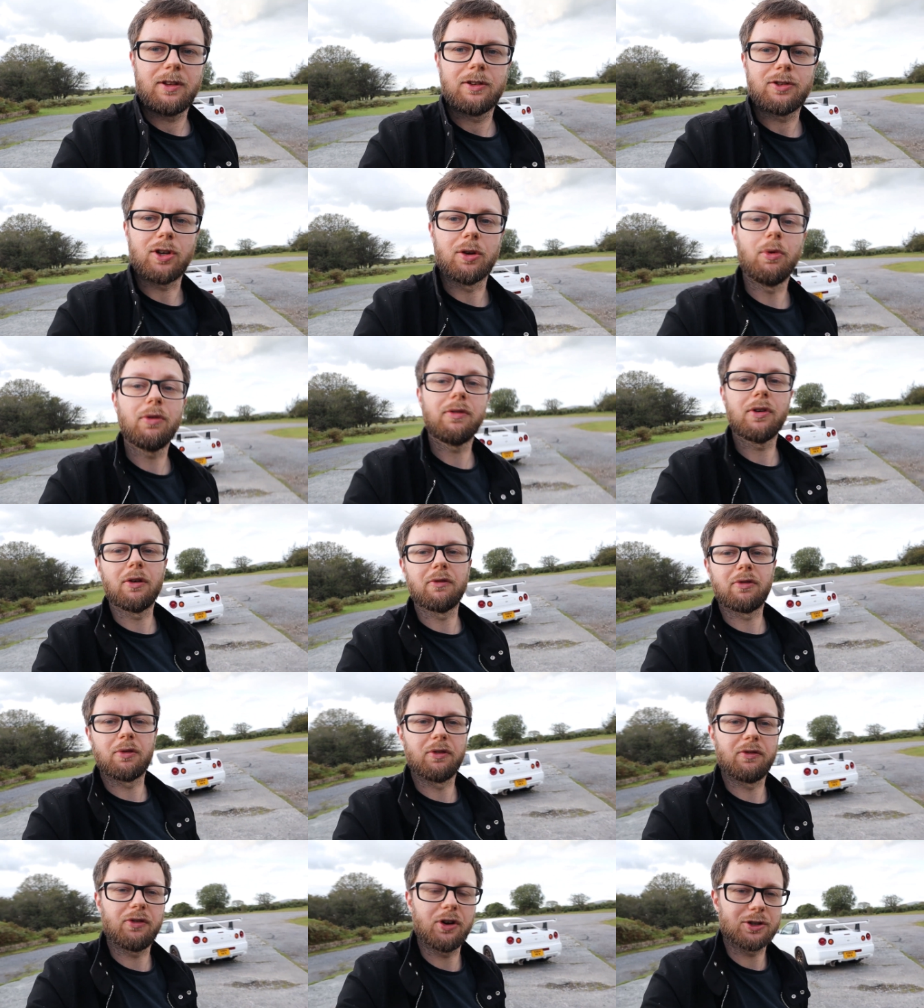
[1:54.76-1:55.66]
So moving
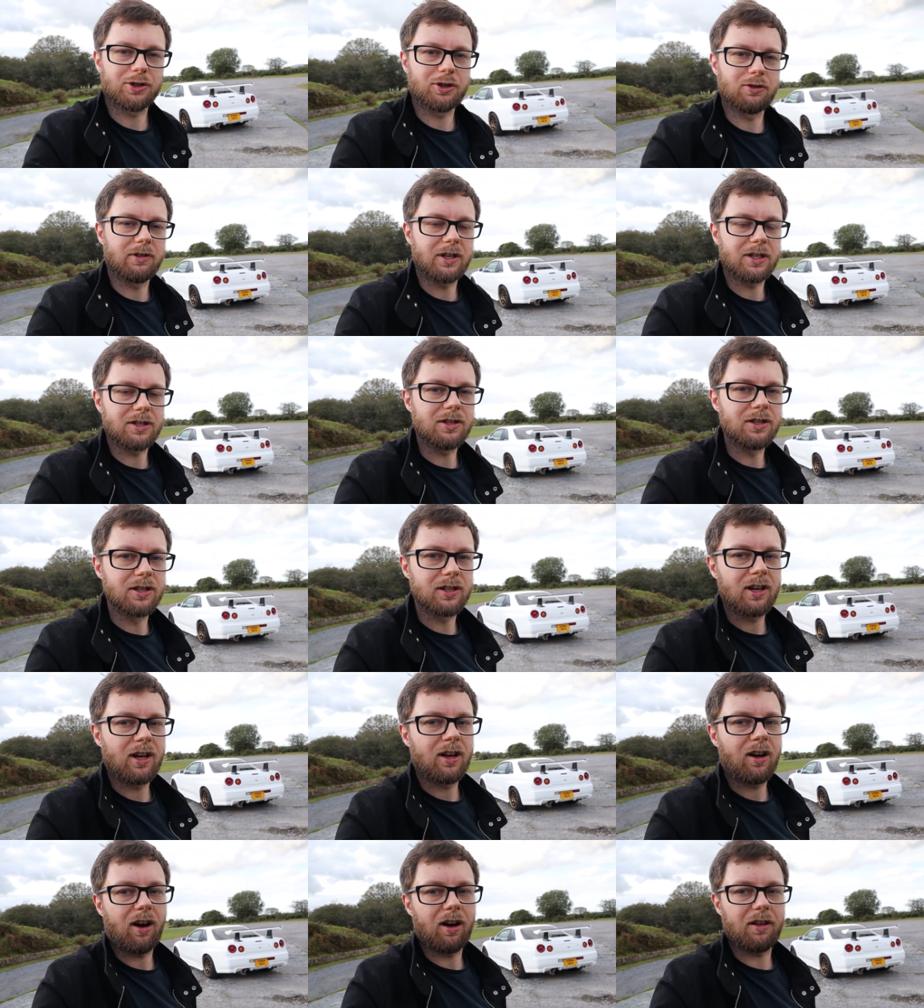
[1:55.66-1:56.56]
on from the first 2
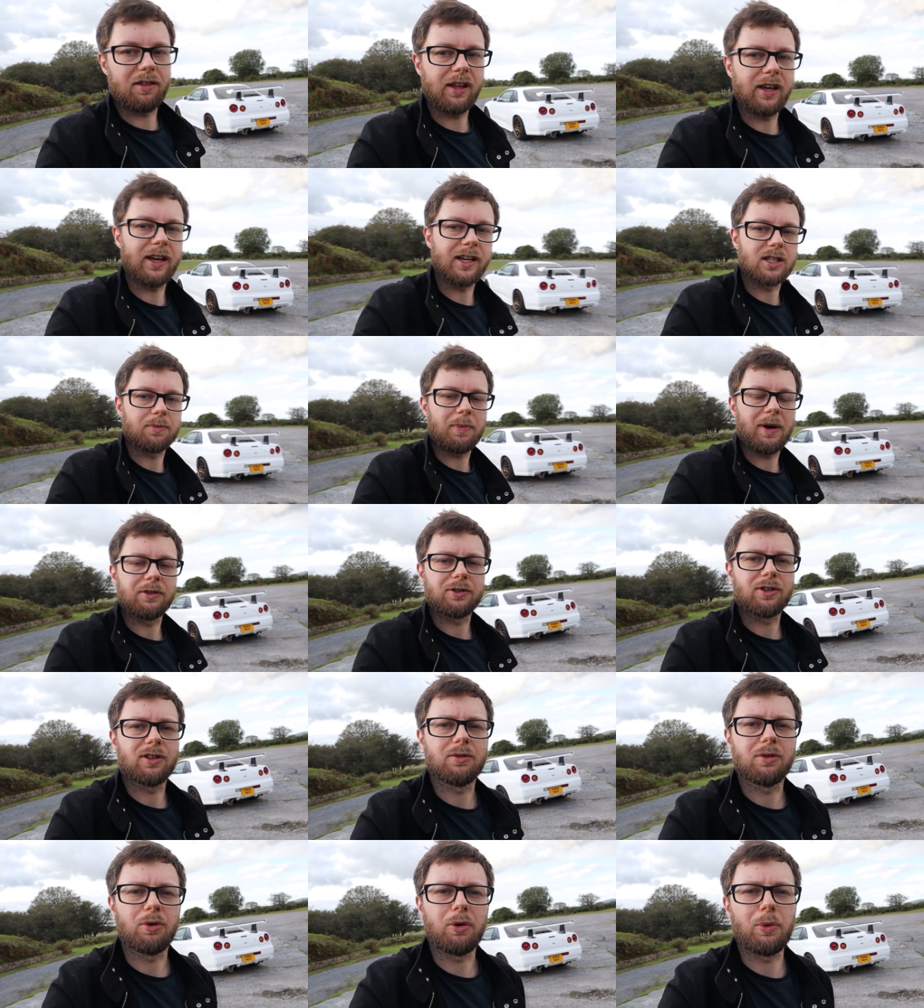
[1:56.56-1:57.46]
reasons, I think it's about
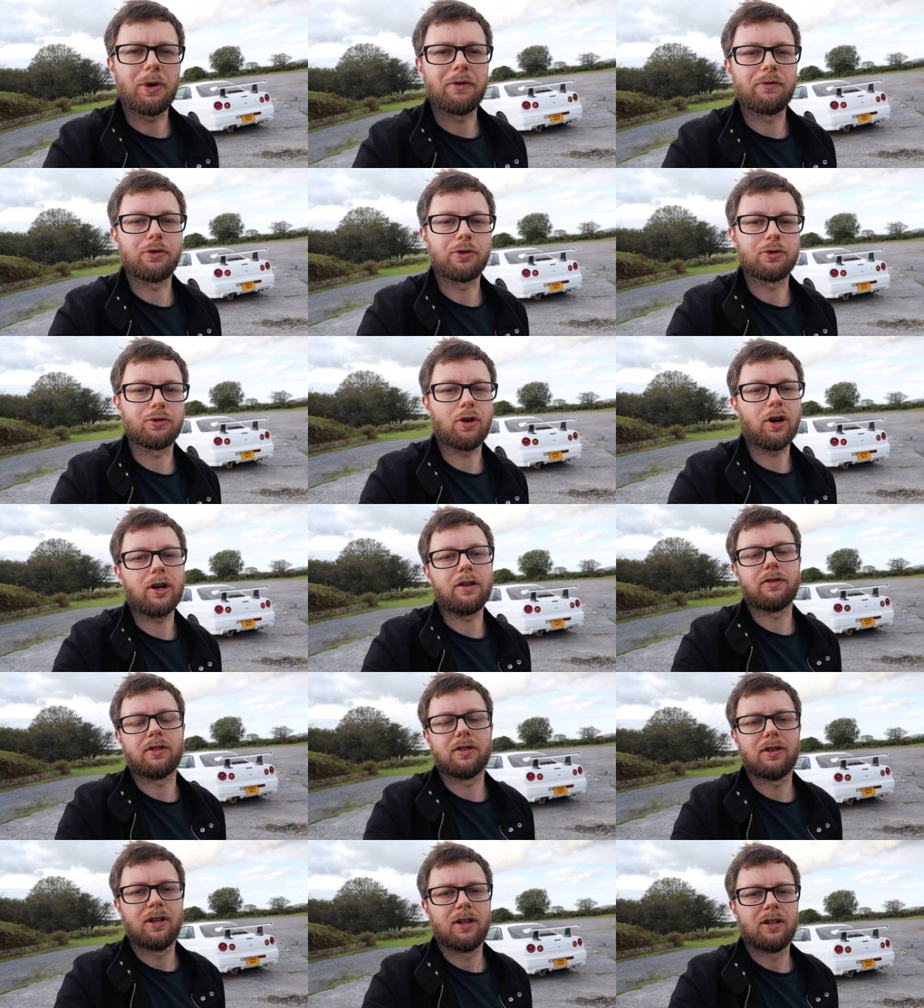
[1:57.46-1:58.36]
time that we went for a
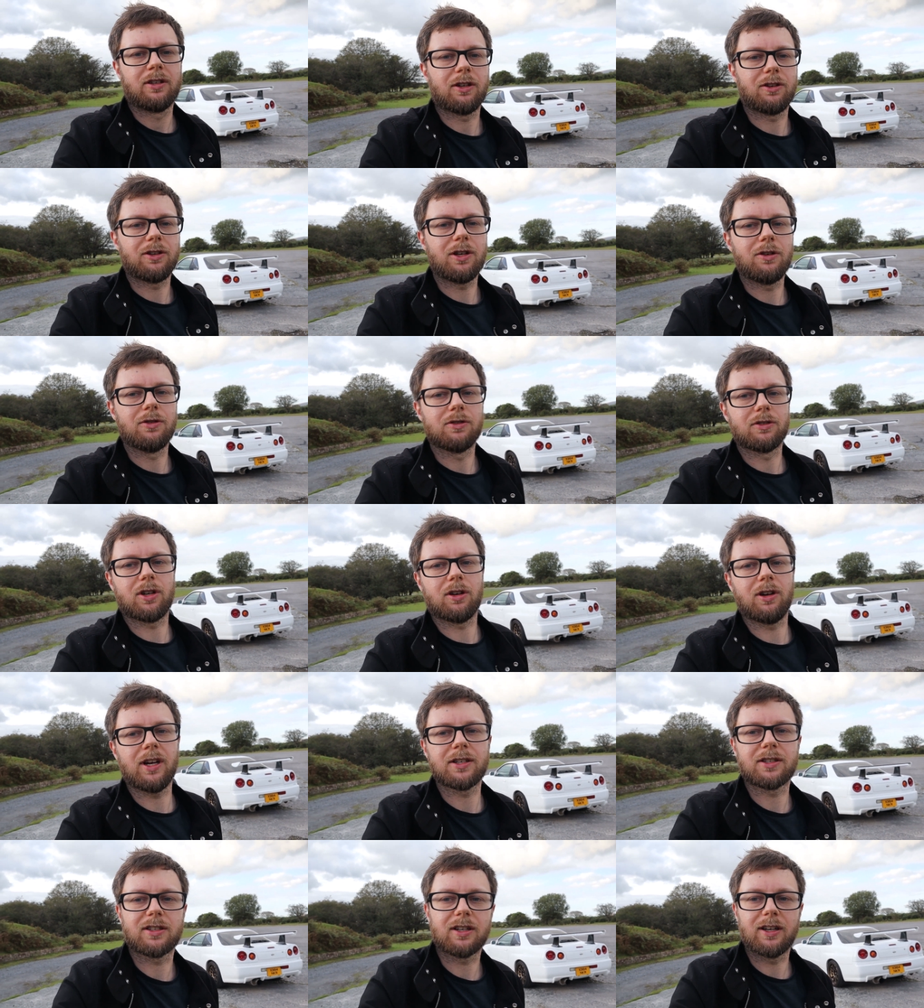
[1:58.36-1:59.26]
drive, don't you?
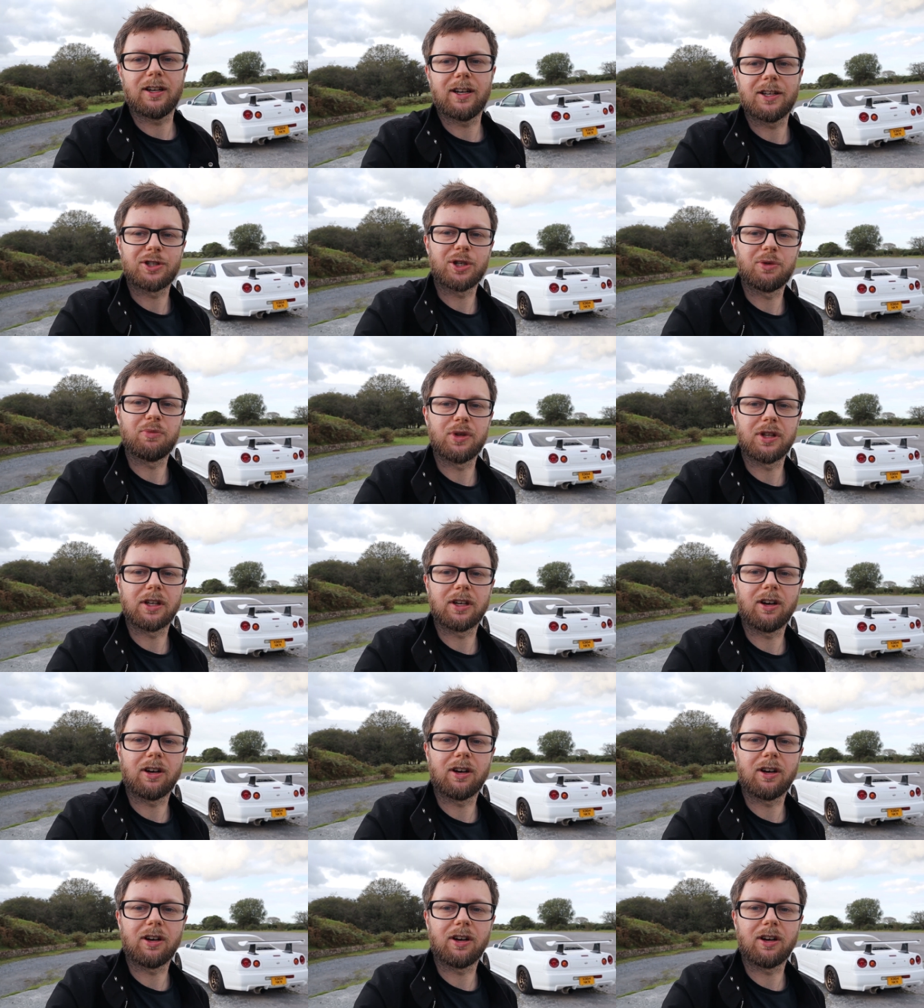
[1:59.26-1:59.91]
So let's jump in the